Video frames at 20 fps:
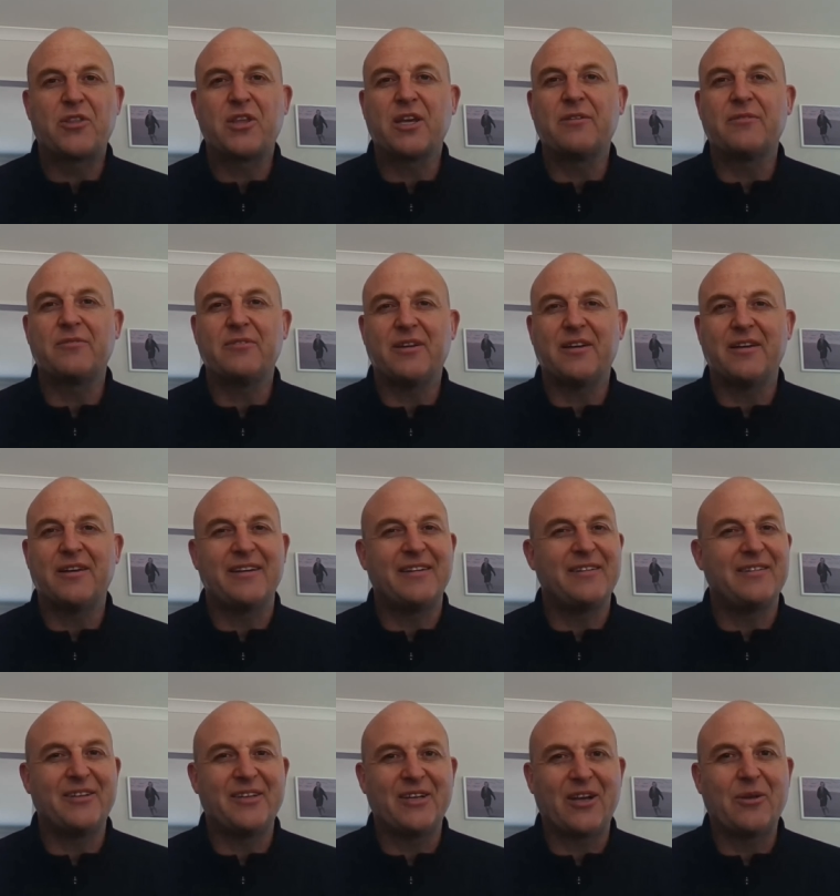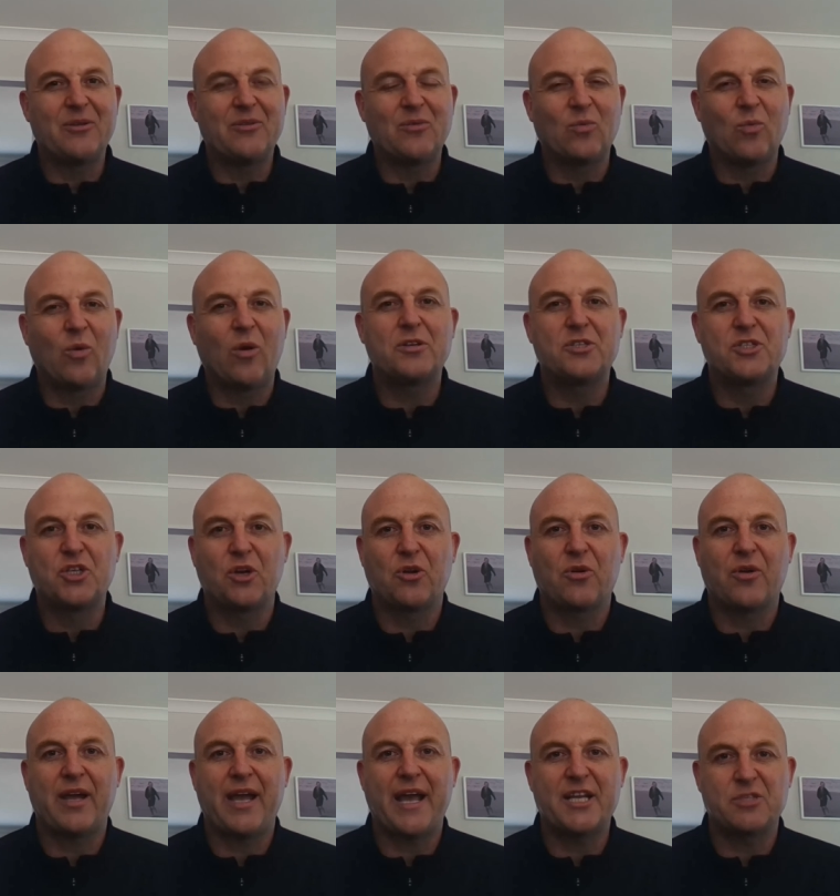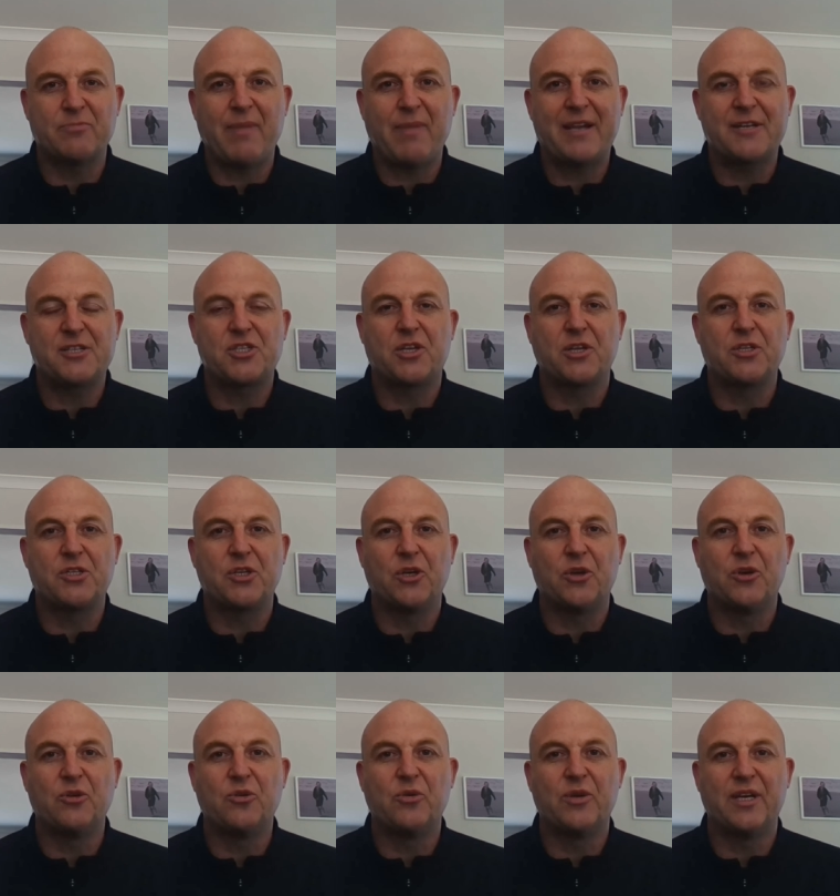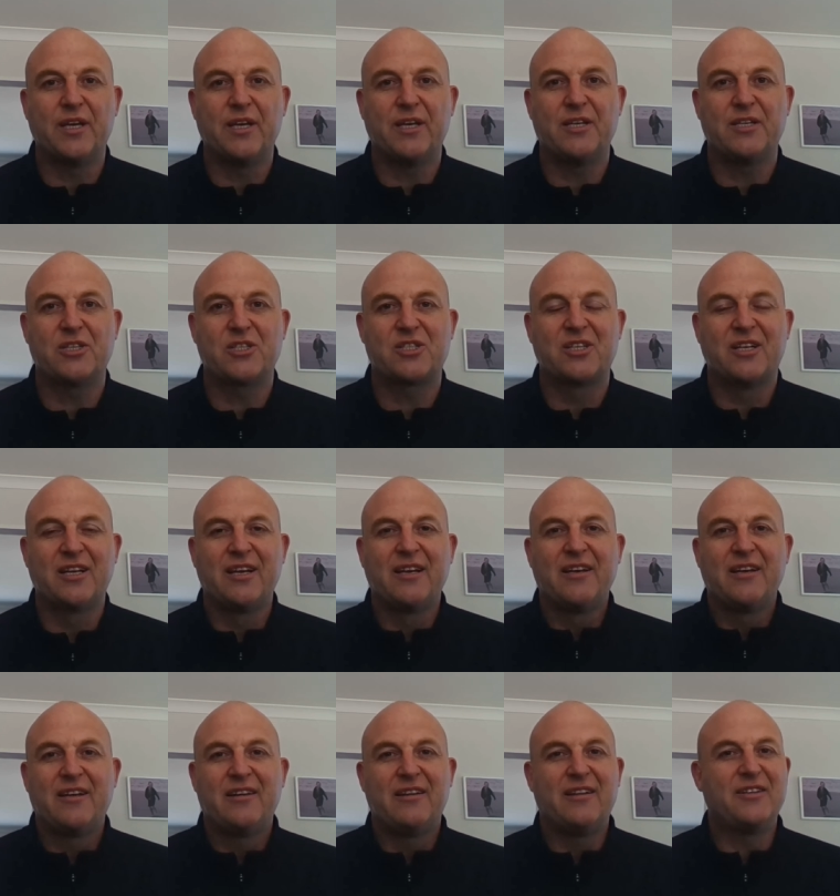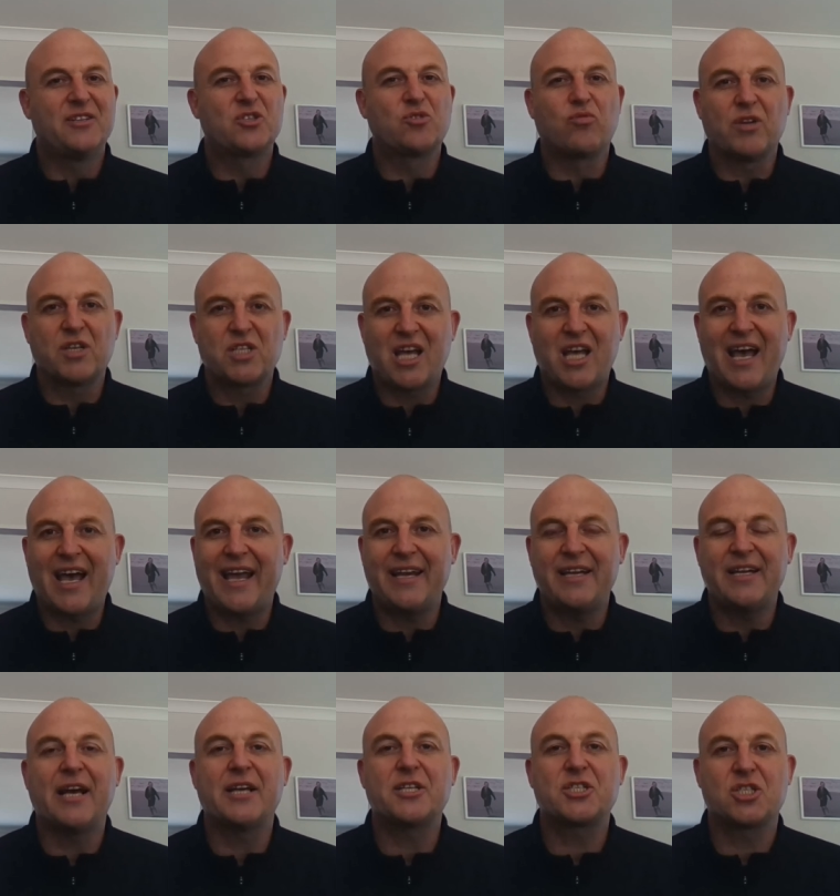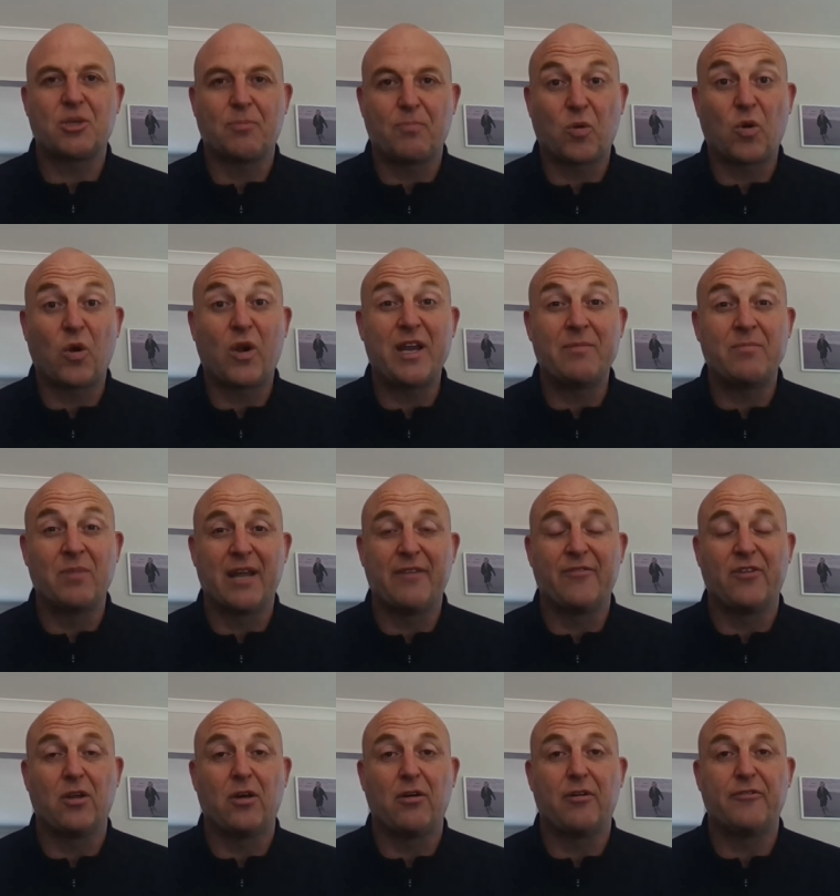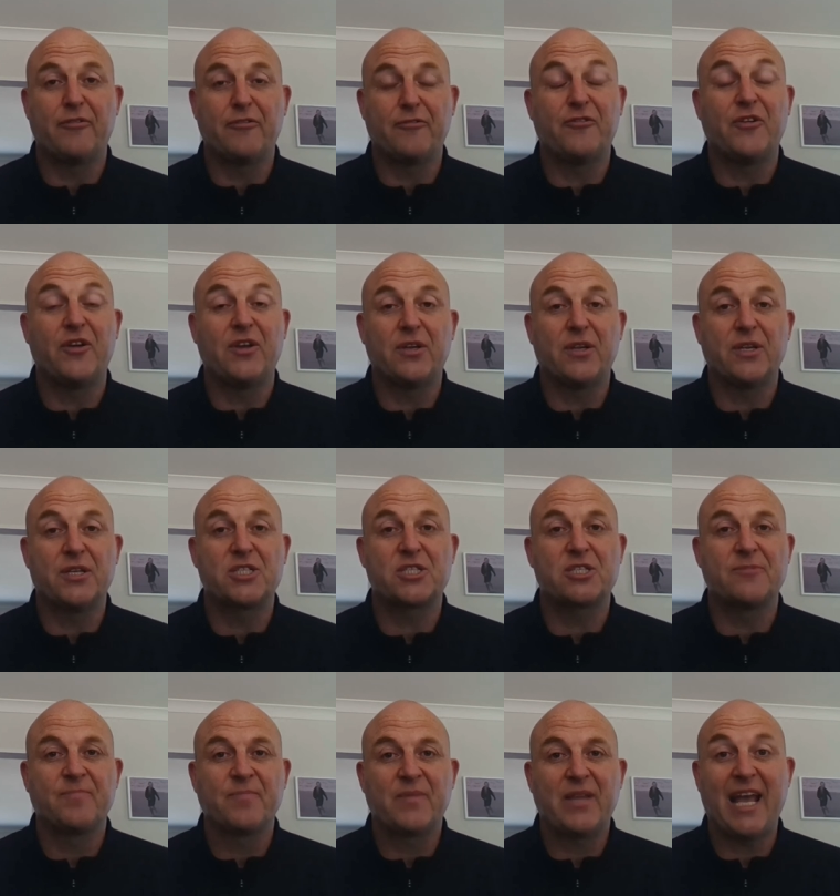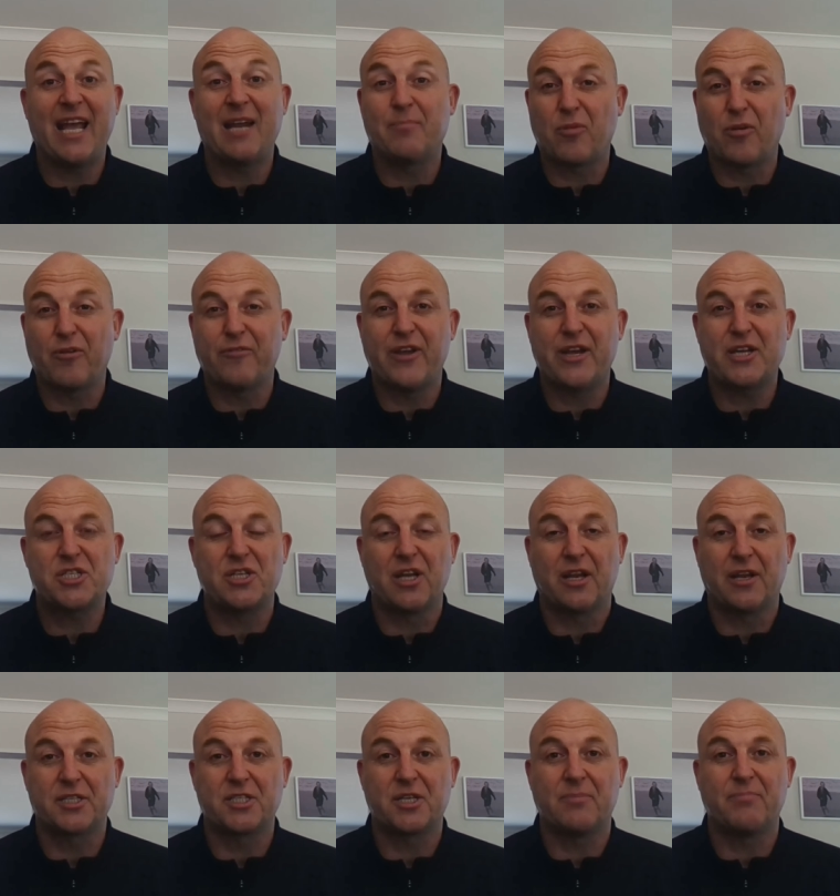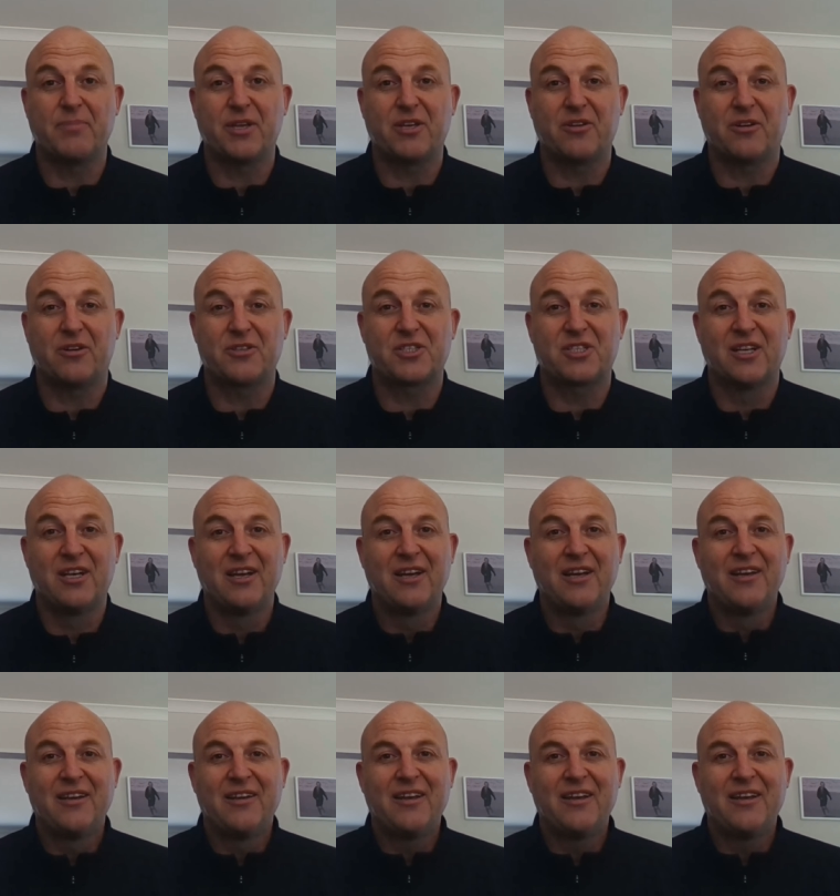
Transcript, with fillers: I think, uh, you know, what Dura has managed to do is, is retain a supreme level of fitness and professionalism because,